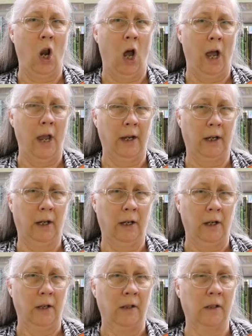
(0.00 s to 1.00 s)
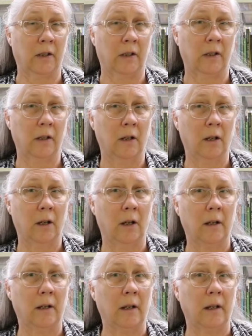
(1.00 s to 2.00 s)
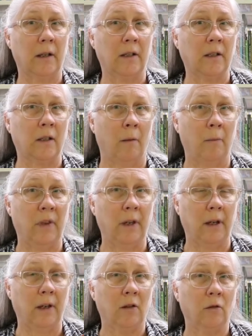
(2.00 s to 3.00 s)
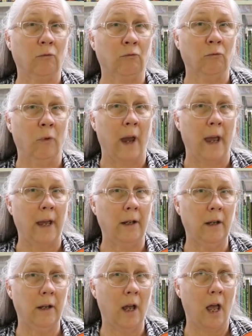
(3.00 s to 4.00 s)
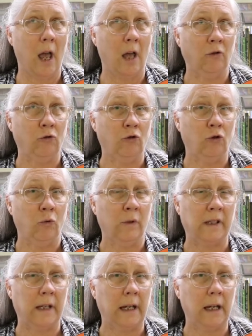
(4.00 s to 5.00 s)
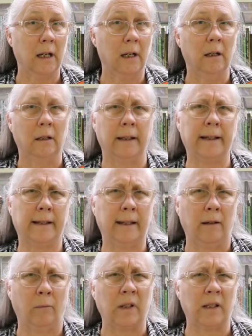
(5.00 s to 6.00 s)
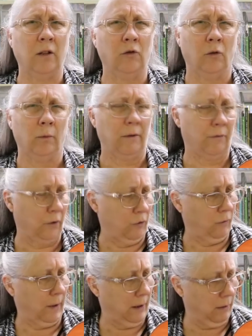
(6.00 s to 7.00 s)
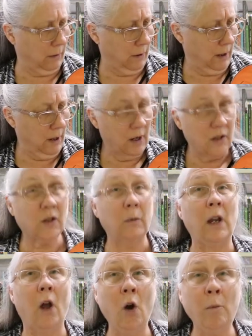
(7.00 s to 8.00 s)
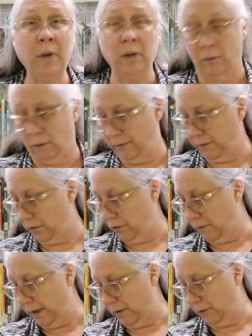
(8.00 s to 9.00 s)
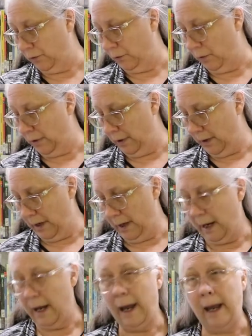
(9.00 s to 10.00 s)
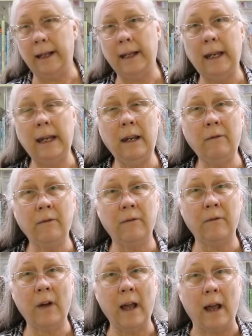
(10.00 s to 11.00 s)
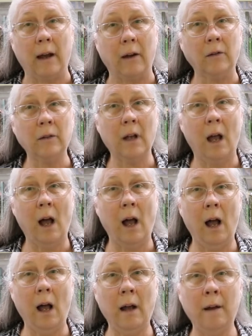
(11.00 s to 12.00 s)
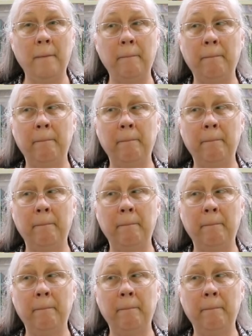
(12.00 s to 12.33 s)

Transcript: like is something red and juicy. Let's see what's in your refrigerator. So he opened the refrigerator door and he found a,